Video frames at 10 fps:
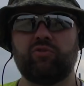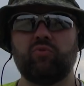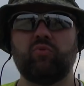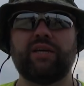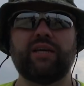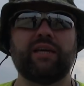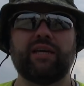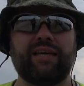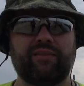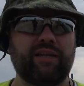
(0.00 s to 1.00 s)
to
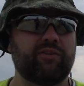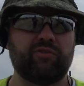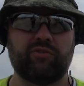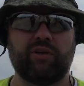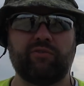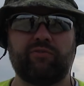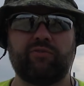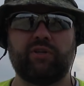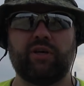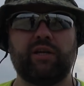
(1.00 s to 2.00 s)
get that stuff
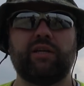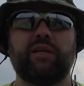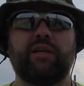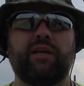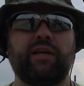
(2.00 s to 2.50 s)
done,